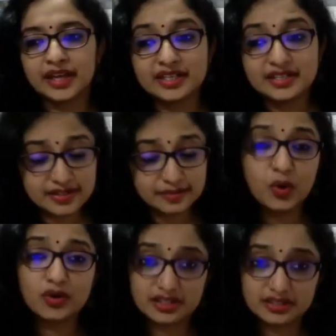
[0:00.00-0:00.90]
it is
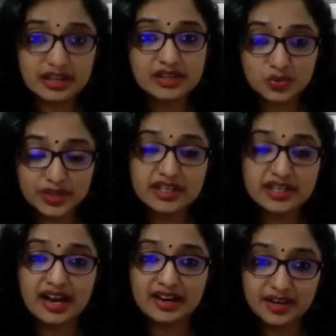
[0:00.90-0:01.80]
important that we
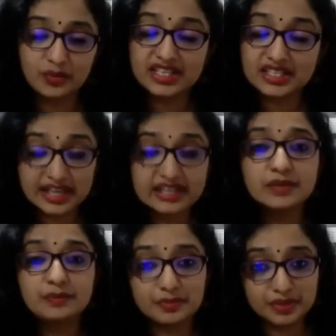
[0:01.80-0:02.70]
take
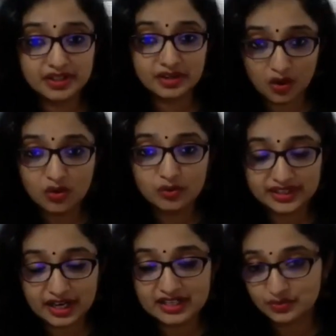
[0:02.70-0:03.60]
the people along
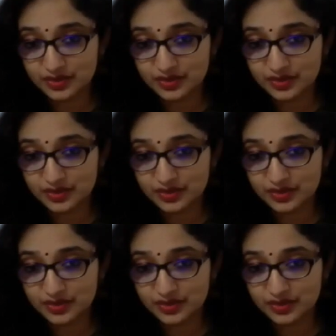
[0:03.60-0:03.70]
with us.